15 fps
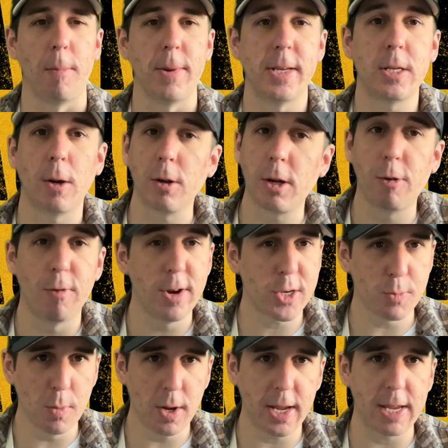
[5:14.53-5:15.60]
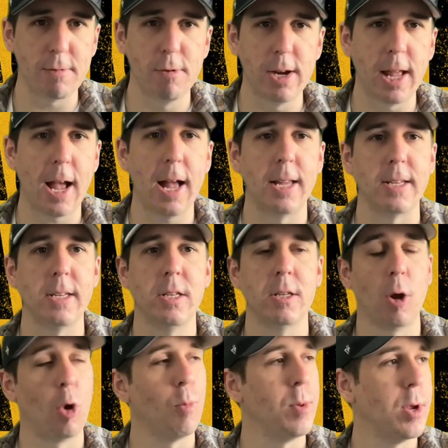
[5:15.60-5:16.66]
He's got charisma. He really has. He
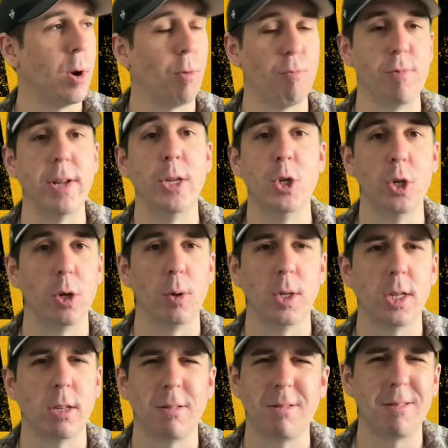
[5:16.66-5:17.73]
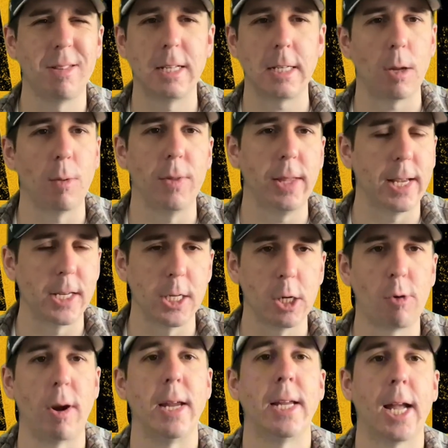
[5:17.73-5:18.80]
sold me on Reacher, which I don't think is a
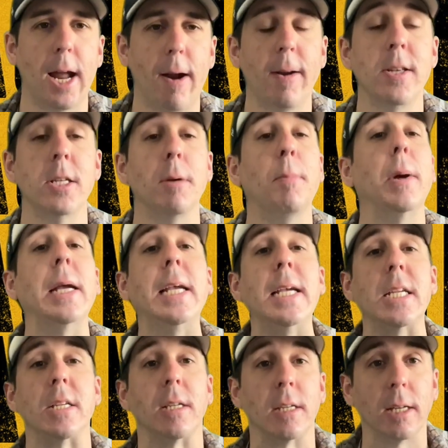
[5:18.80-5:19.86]
great character, but he is